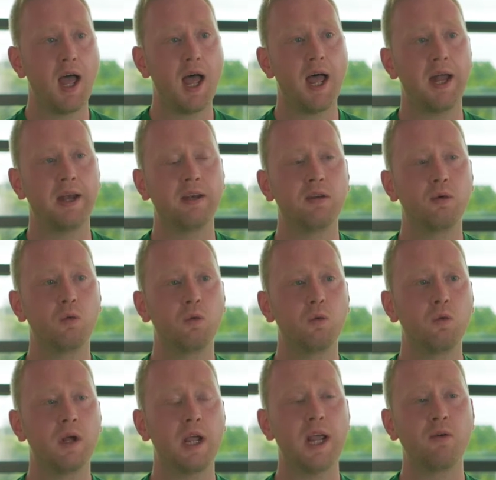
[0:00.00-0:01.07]
And
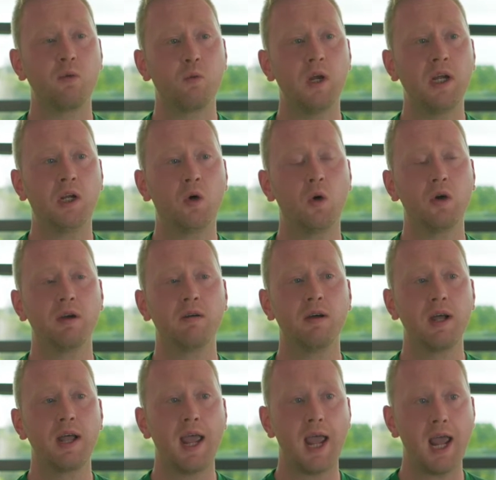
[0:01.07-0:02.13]
if we could
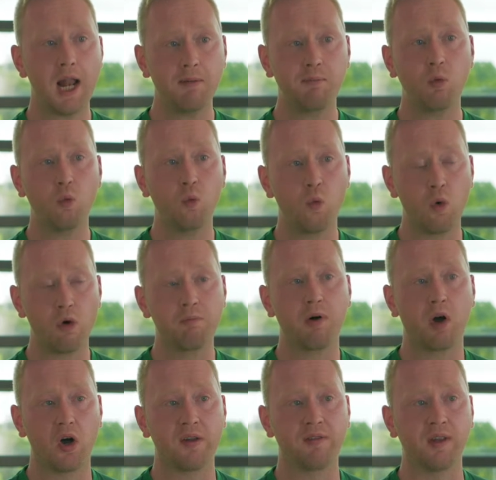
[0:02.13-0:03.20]
help one
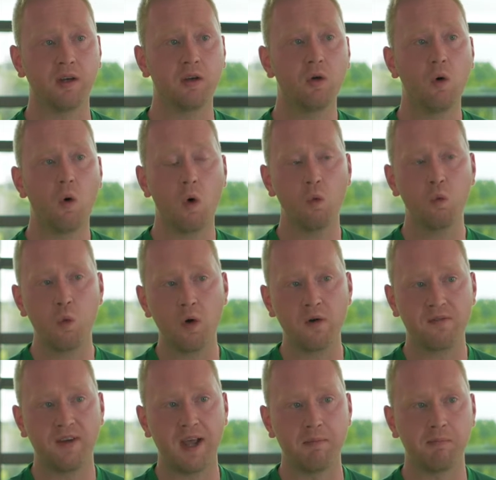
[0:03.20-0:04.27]
person or
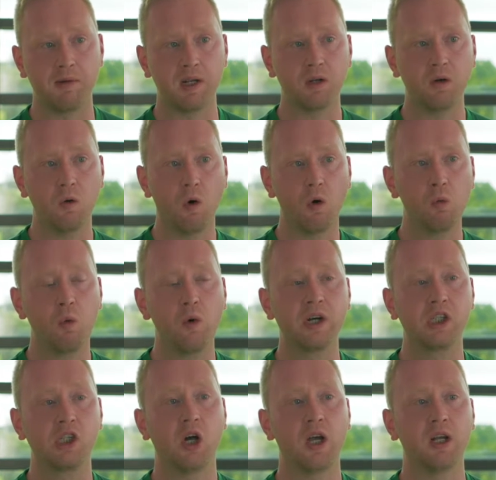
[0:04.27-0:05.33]
one family or
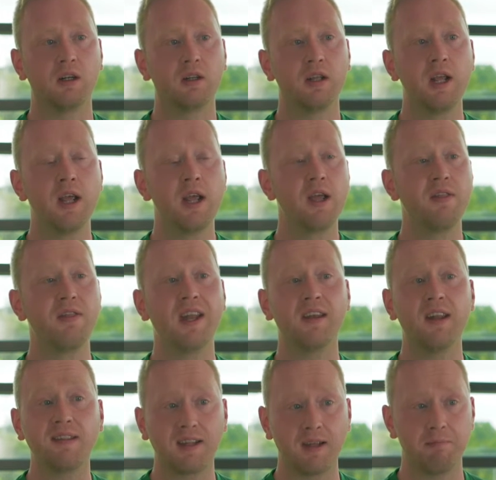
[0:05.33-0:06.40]
one child, then
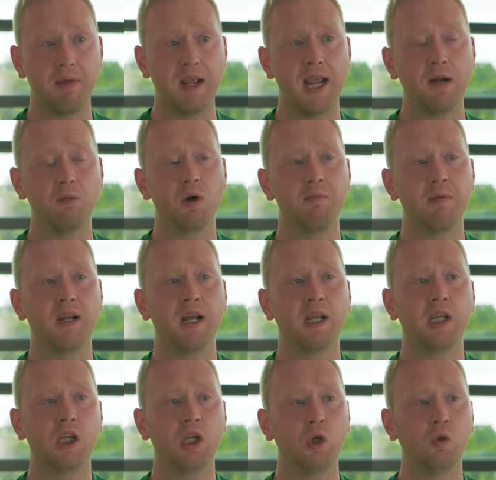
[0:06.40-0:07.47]
this campaign would have been a
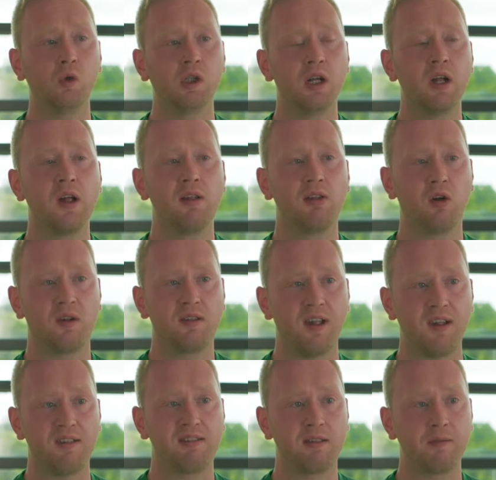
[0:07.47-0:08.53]
huge
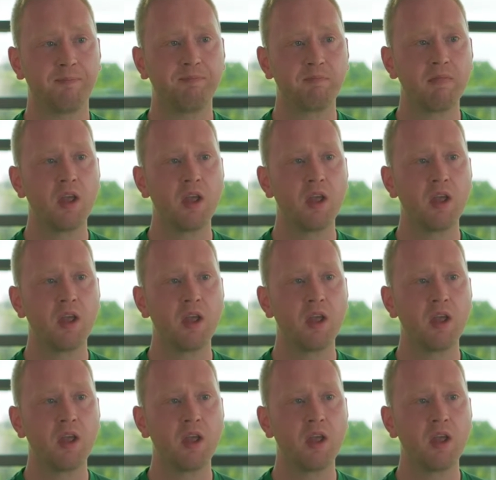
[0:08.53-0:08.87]
success.